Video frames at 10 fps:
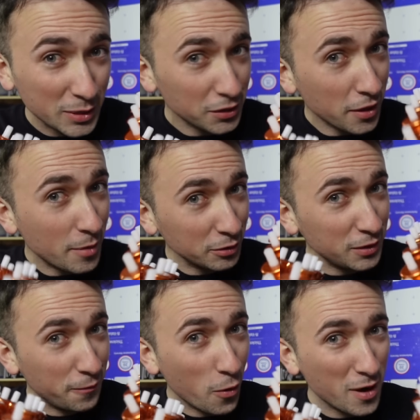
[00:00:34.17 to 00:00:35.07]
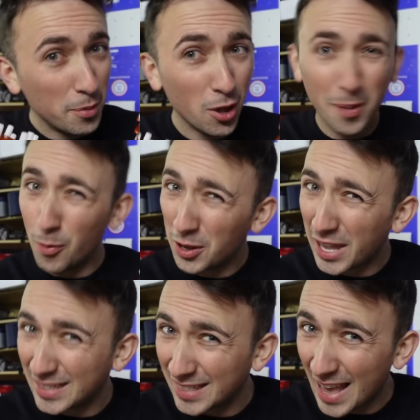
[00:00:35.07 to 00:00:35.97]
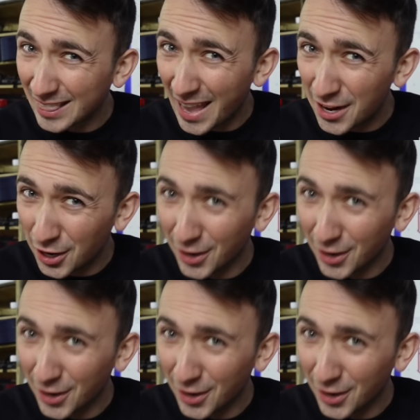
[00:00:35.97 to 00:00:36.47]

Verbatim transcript: ones are the most affordable, but we'll get to that later.